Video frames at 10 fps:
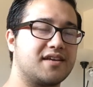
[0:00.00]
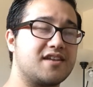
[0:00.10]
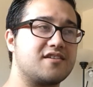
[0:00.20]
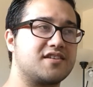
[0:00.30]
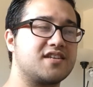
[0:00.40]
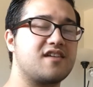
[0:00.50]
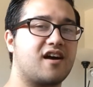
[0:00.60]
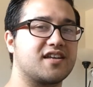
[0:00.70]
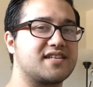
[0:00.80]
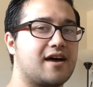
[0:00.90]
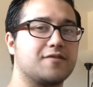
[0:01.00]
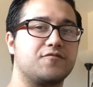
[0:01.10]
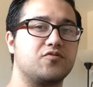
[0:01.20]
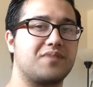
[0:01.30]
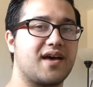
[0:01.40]
It did knock it down a
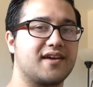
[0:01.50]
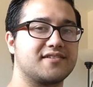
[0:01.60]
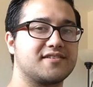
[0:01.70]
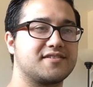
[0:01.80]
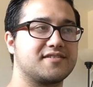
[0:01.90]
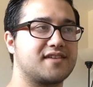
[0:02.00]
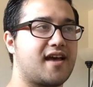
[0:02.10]
few pegs,